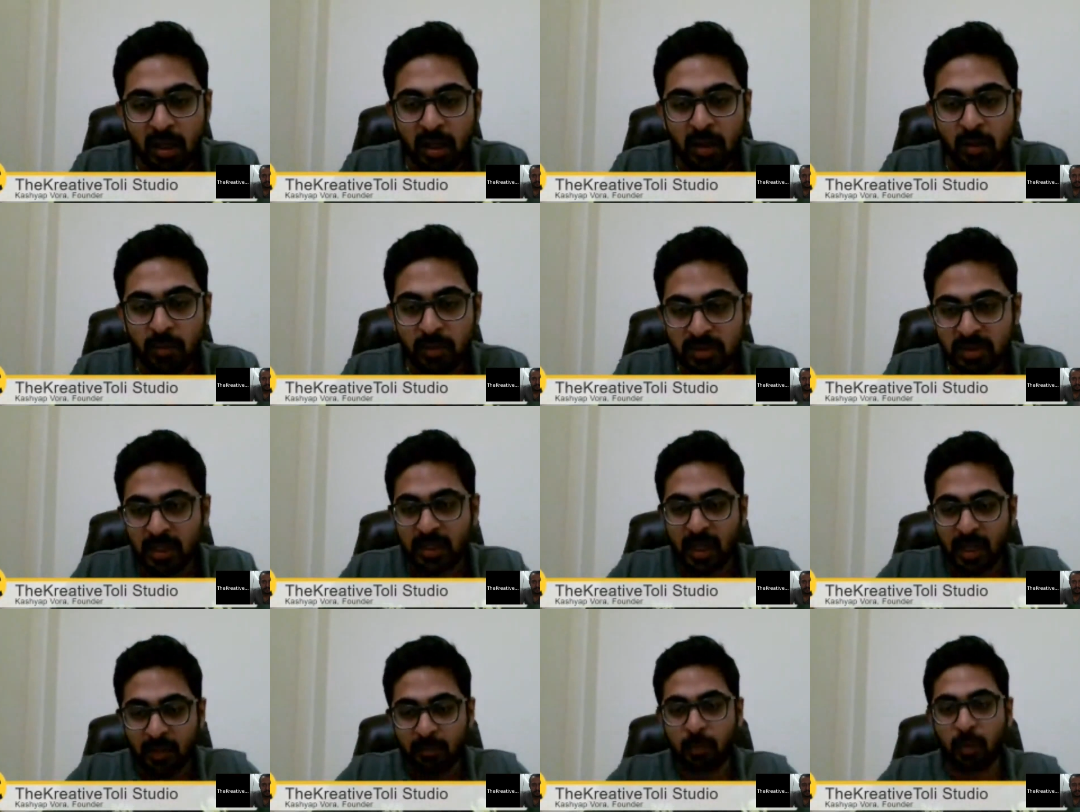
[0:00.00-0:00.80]
which they
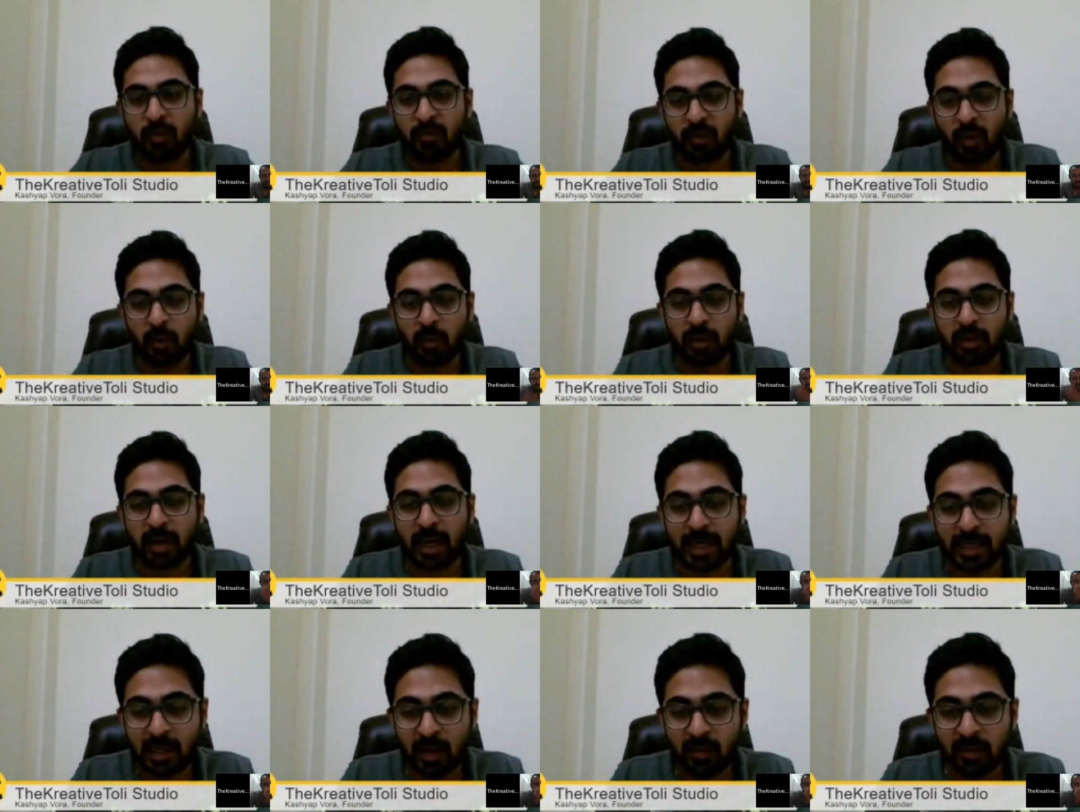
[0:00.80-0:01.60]
can put forward
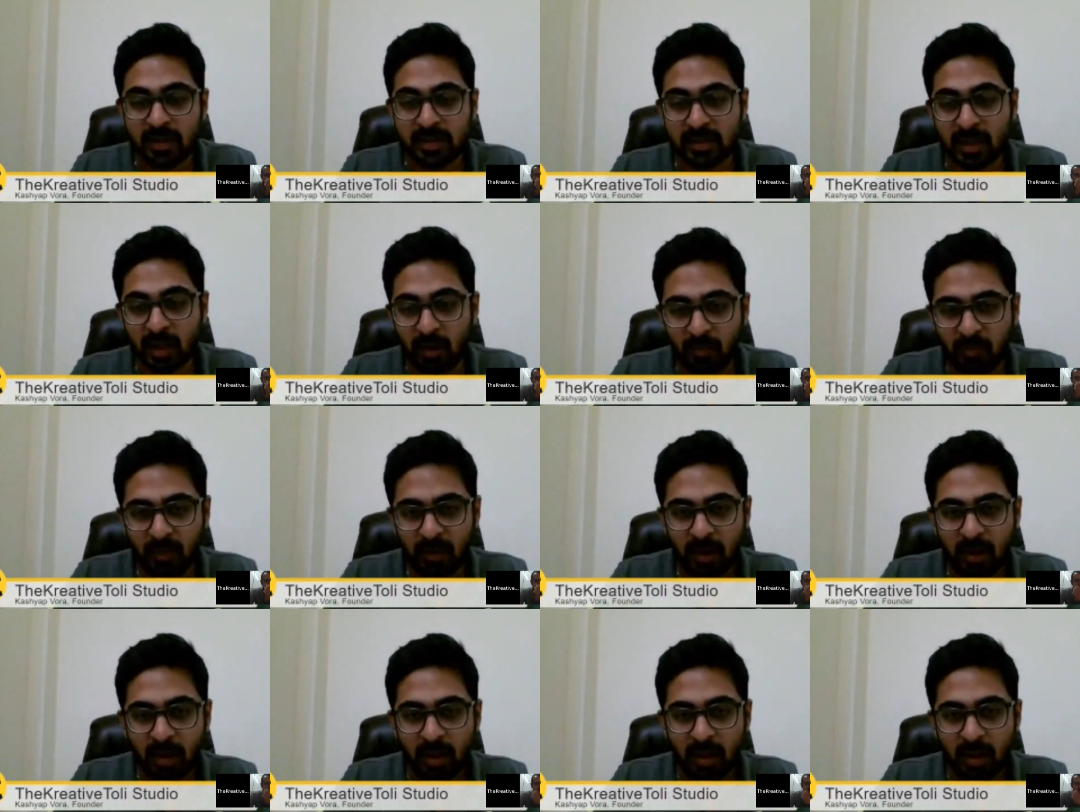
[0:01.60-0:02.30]
right now itself,